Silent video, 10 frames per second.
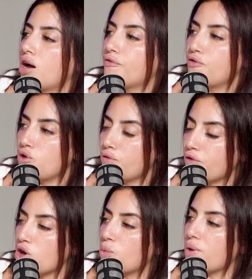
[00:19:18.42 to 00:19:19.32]
food
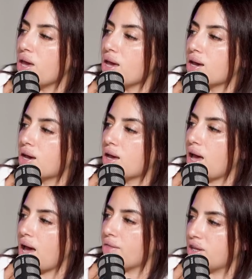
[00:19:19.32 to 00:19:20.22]
for a week,
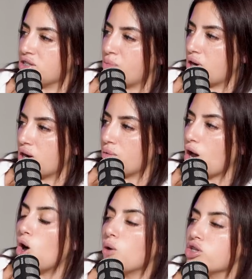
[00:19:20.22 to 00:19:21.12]
and that's about it,
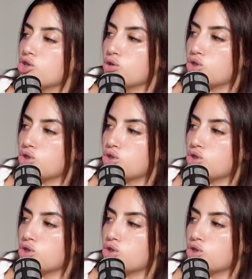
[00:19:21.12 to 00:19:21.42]
right? Oh, and 2